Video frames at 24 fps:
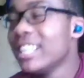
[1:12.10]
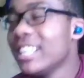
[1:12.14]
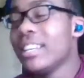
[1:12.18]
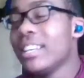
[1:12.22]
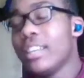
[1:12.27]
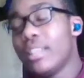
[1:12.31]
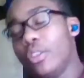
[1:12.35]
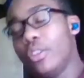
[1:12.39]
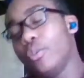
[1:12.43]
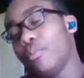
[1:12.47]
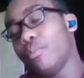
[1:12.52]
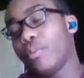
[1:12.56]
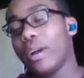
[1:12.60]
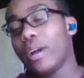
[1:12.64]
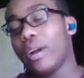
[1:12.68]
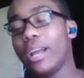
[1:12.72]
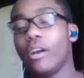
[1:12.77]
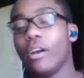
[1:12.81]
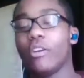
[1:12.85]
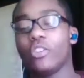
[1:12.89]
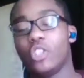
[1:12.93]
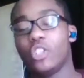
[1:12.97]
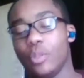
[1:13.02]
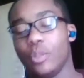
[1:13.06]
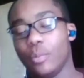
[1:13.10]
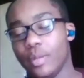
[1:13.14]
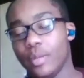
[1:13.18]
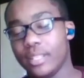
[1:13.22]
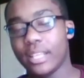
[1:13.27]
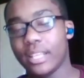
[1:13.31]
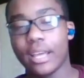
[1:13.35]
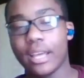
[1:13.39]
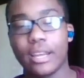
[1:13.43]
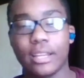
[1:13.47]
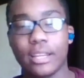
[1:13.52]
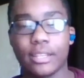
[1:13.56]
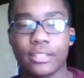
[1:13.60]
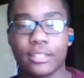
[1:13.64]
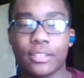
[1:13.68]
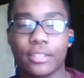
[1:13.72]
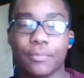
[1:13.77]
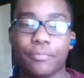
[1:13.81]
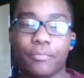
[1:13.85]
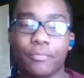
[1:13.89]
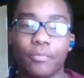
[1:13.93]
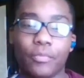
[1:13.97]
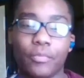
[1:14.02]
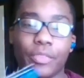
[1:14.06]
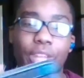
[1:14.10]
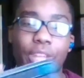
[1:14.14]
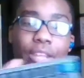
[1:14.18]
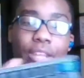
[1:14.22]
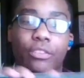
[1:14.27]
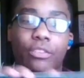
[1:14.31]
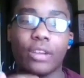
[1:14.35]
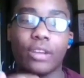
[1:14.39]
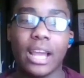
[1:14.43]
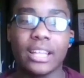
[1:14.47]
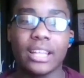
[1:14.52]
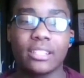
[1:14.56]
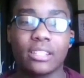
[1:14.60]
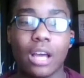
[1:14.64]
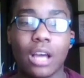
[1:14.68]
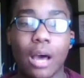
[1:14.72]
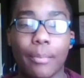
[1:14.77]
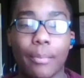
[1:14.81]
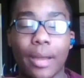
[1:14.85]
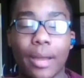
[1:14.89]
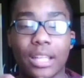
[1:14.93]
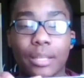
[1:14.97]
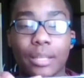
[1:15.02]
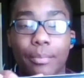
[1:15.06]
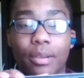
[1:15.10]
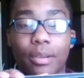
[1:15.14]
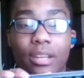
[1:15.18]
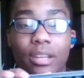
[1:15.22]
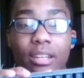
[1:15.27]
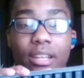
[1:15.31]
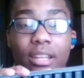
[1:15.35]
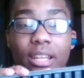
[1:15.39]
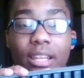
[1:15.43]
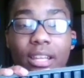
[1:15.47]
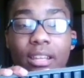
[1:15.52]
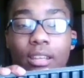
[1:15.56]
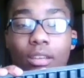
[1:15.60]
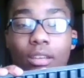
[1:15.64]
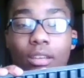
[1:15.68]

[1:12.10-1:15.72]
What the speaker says: Their bright RGB settings and their nice compactability.